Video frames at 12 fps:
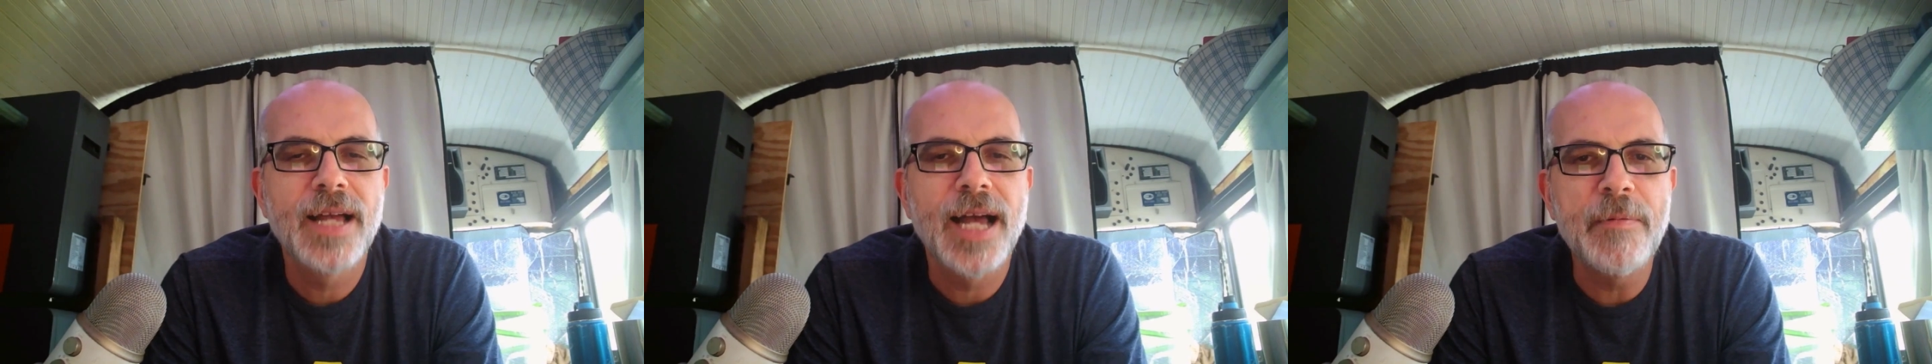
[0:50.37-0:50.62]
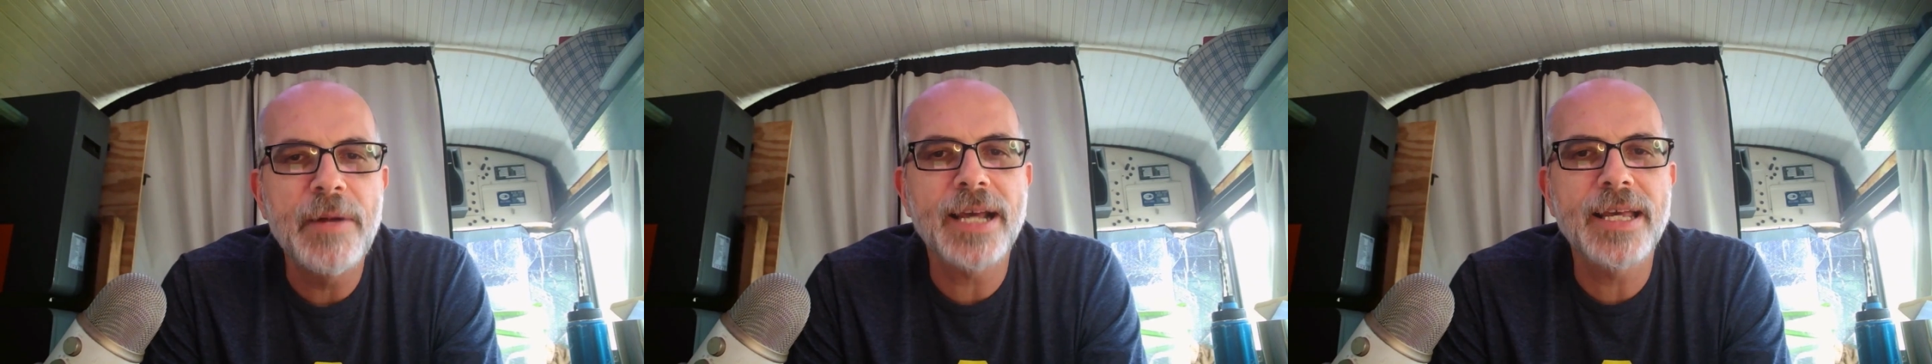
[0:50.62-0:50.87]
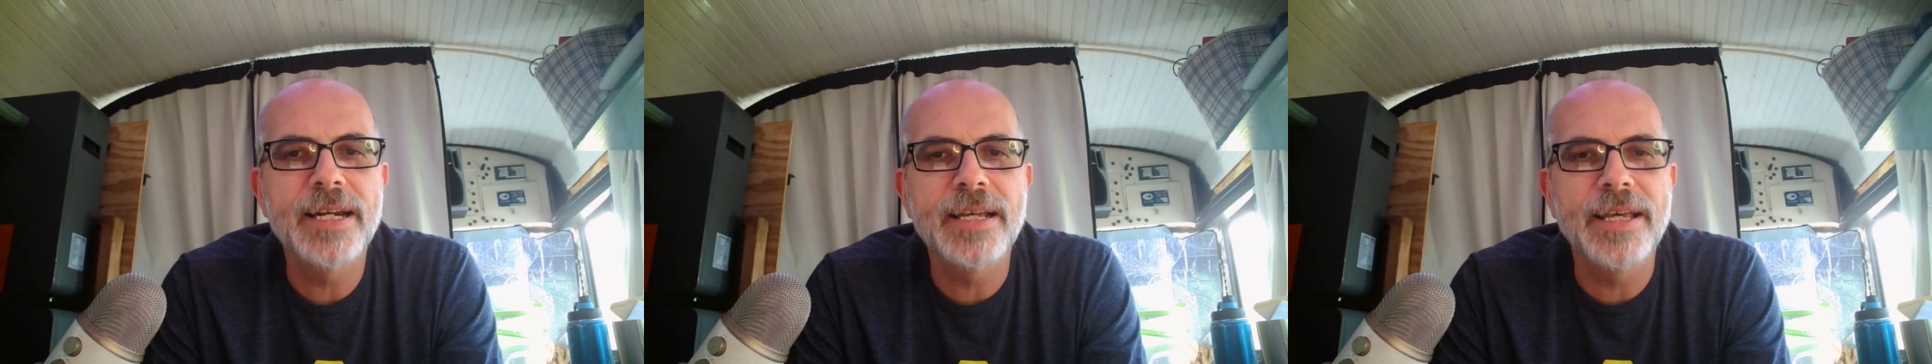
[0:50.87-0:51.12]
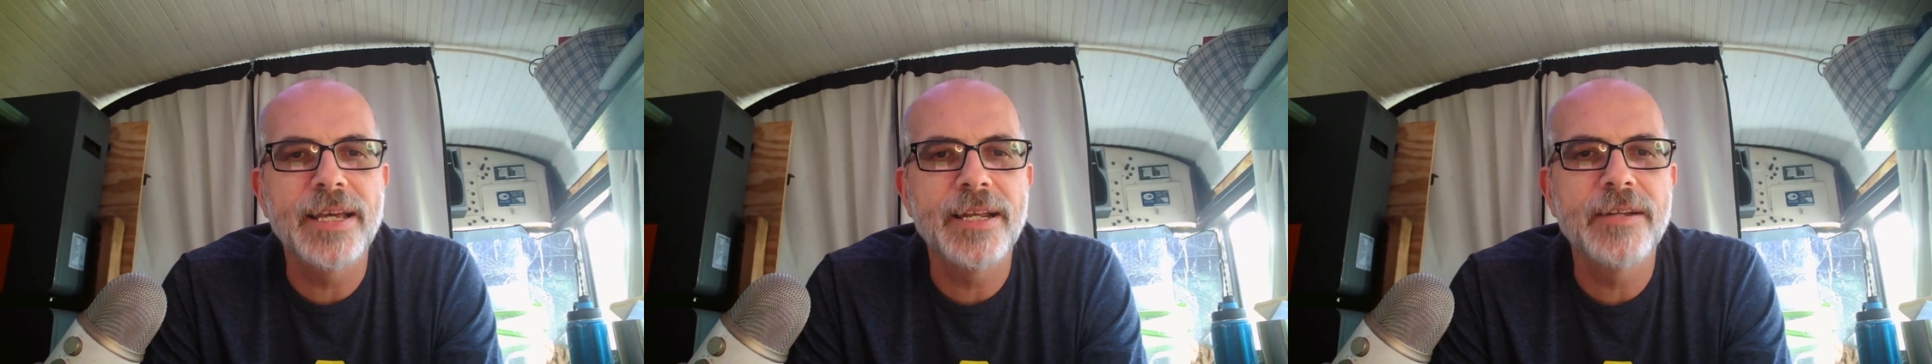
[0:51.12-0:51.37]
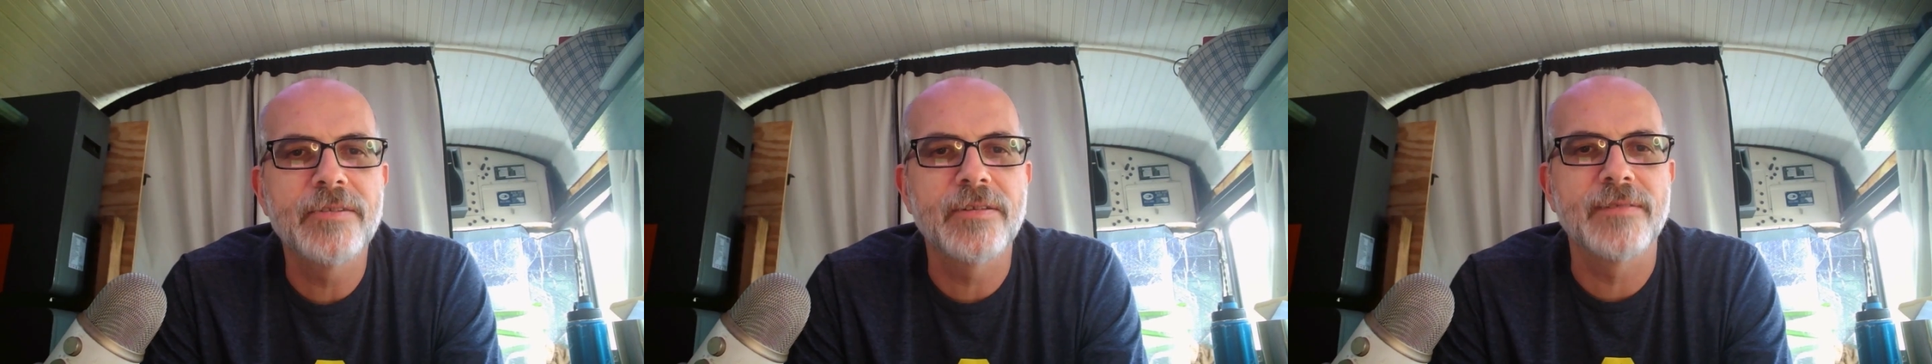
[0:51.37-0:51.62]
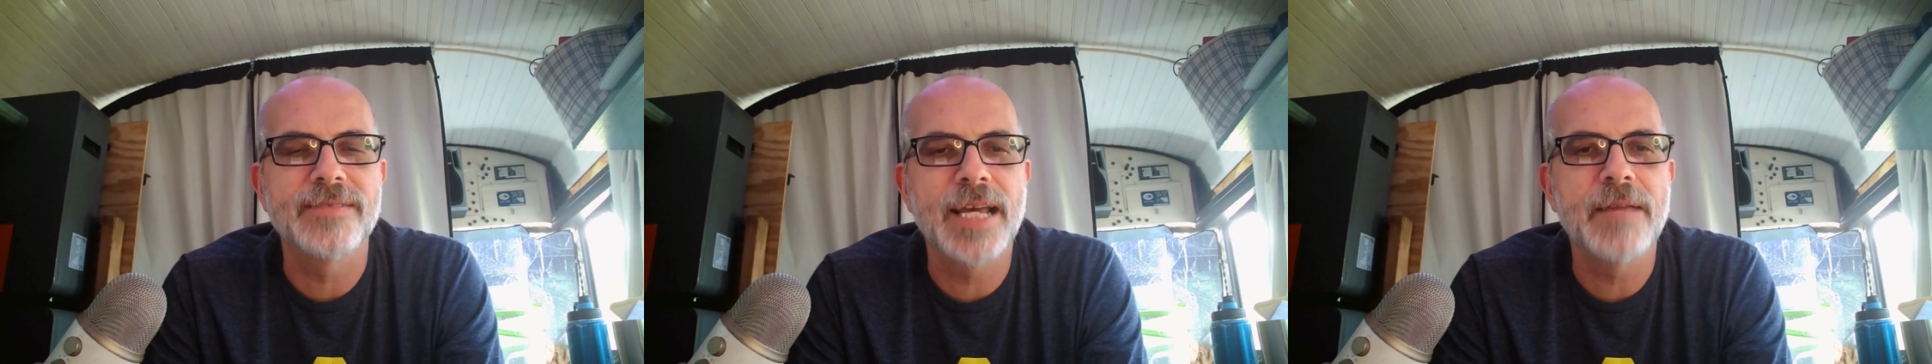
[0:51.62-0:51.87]
I'm not going to get into
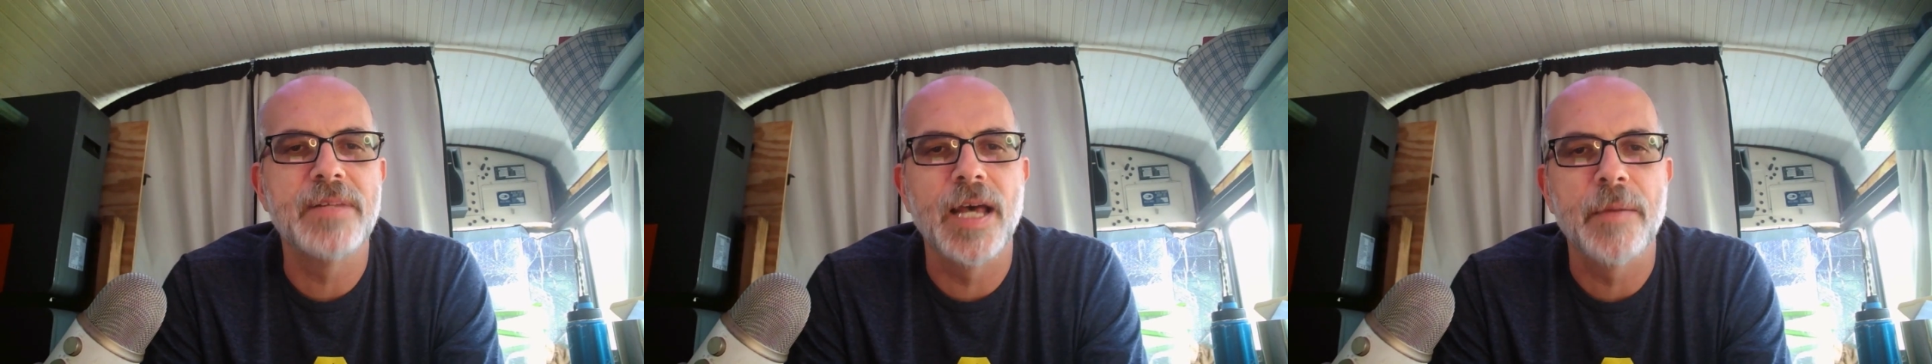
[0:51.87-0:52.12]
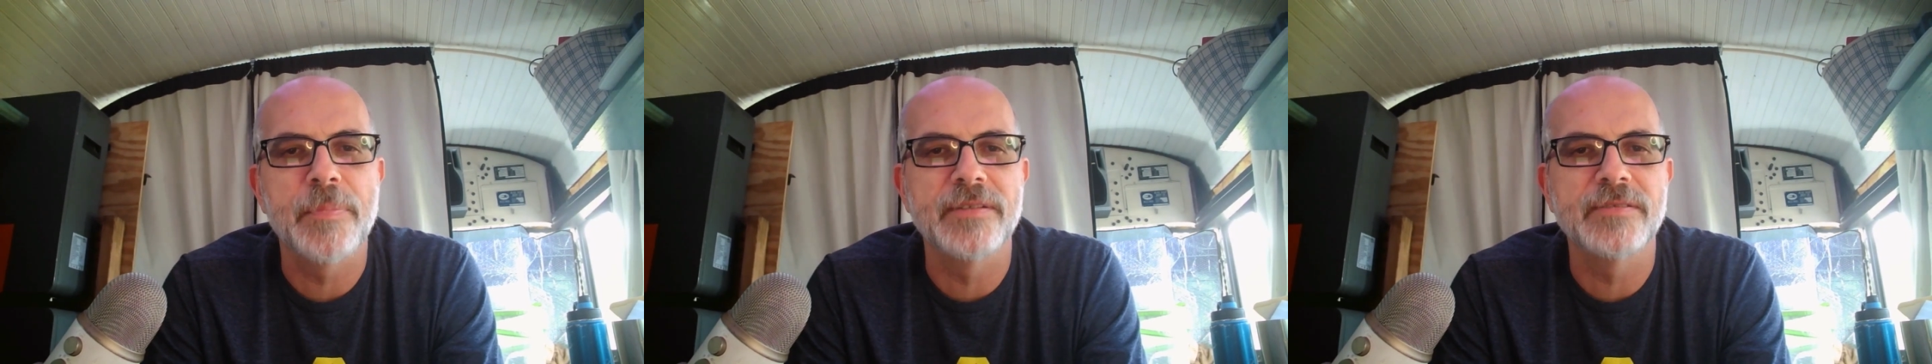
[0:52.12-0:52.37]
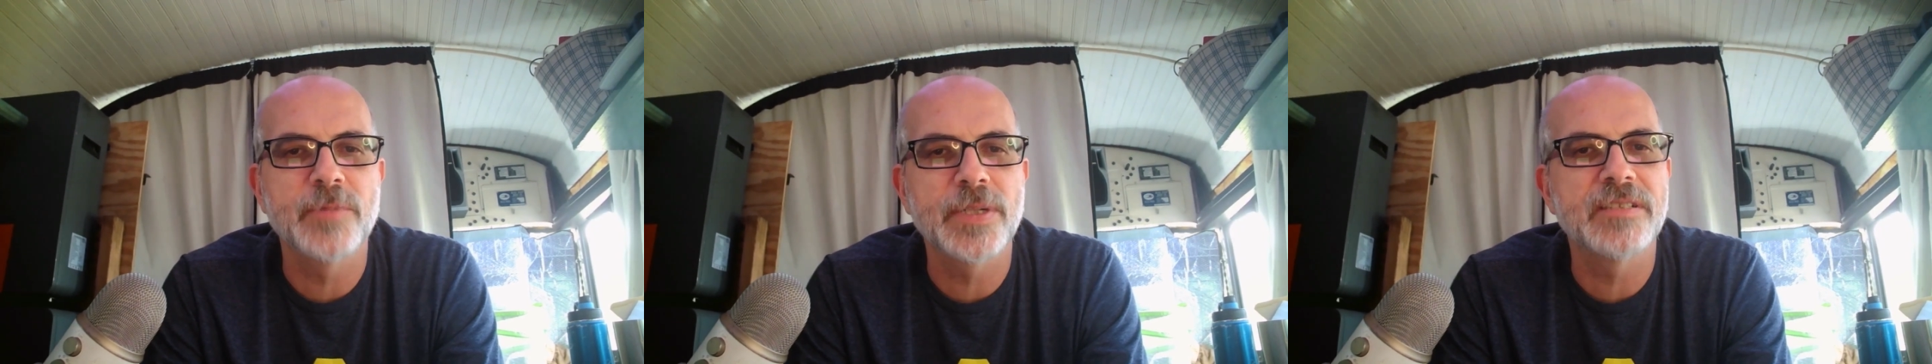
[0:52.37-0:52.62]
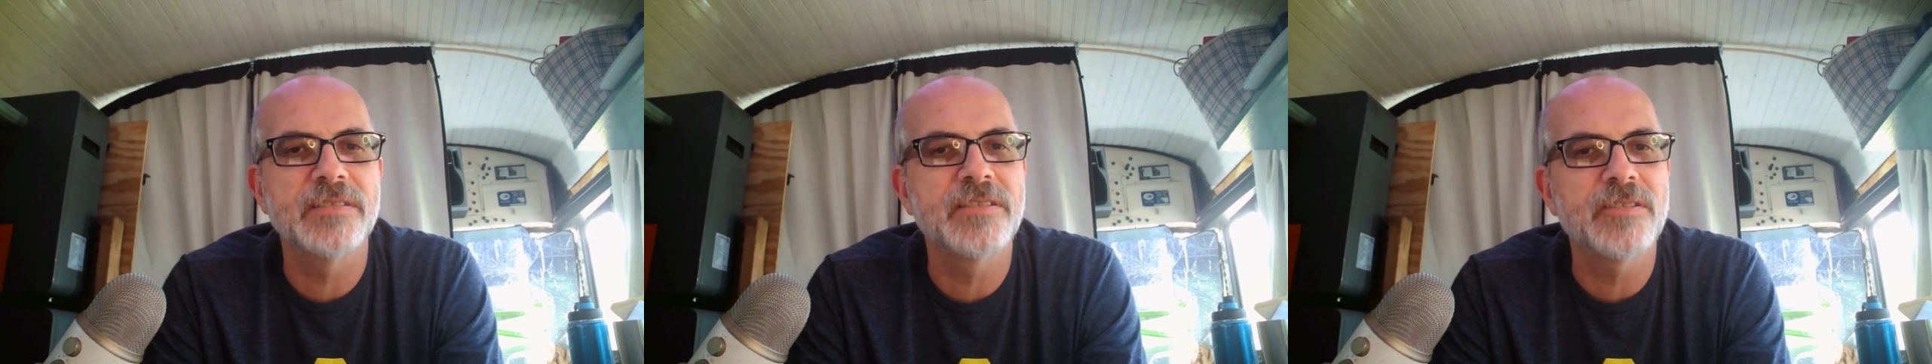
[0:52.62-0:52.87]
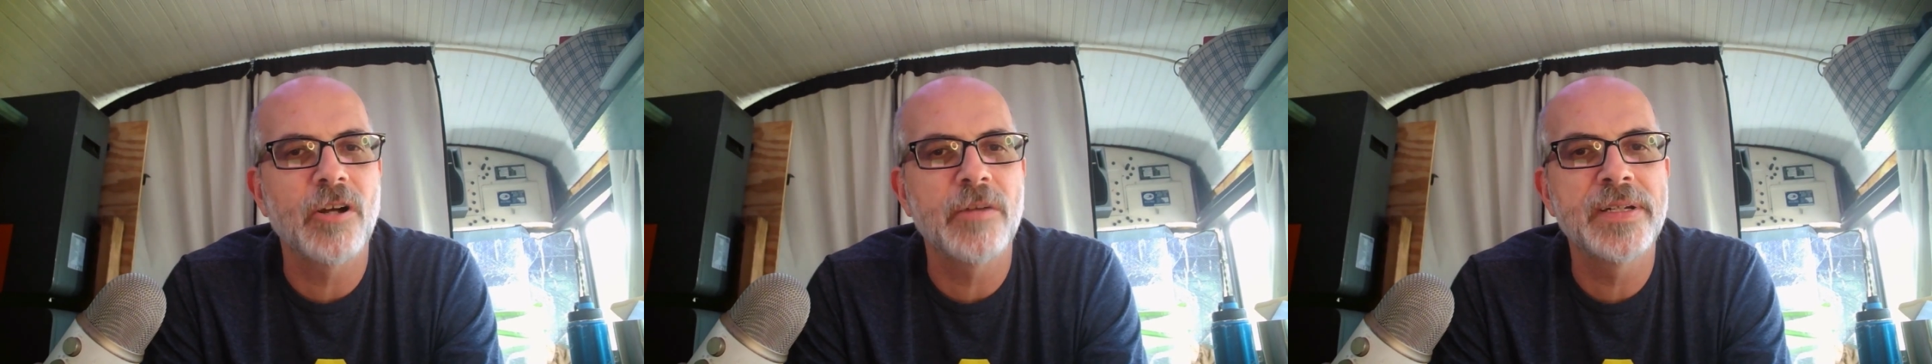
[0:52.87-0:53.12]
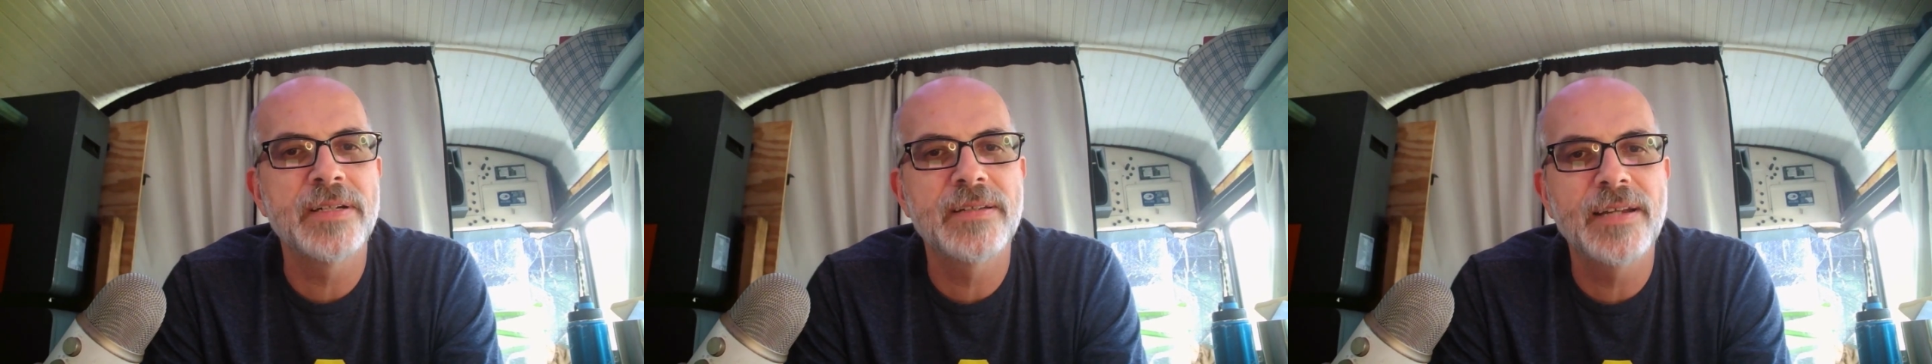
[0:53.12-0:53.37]
the same depth as Richard
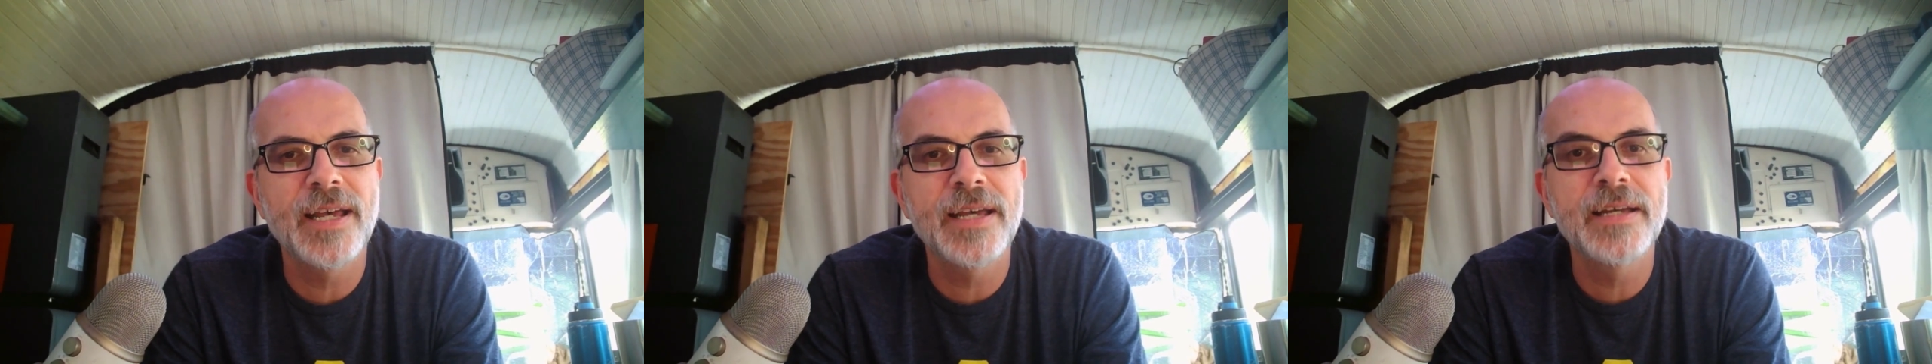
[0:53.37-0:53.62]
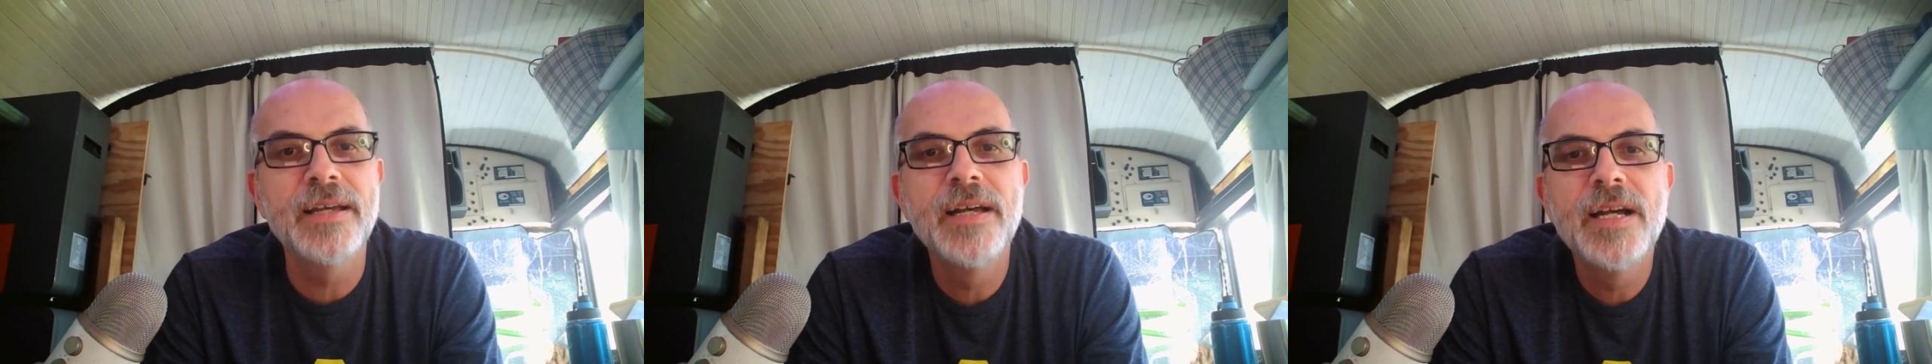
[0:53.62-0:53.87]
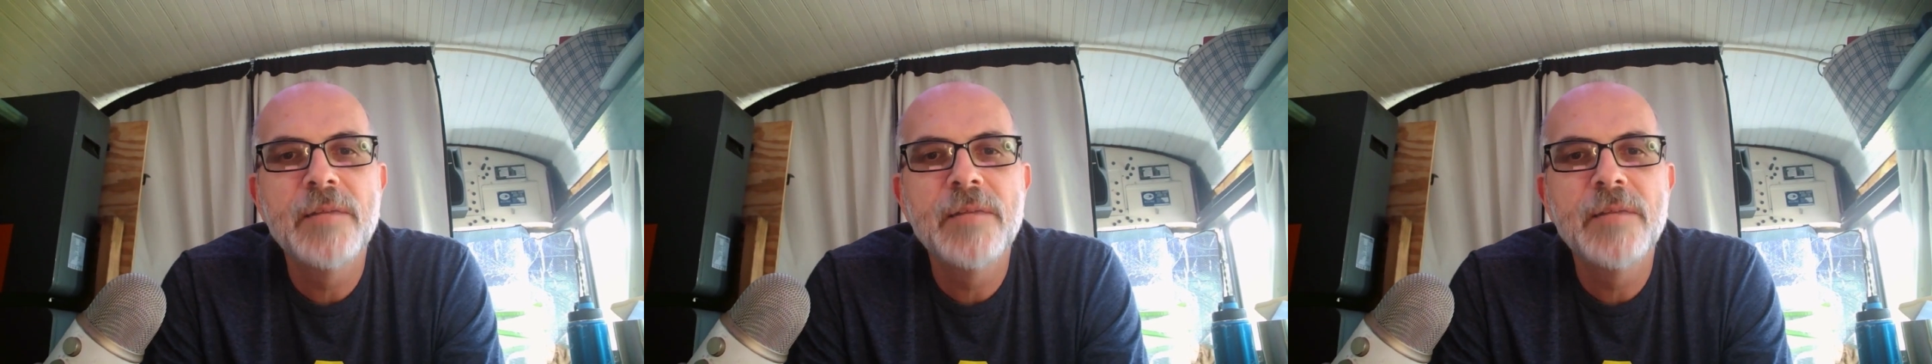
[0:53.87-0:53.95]
Stallman today,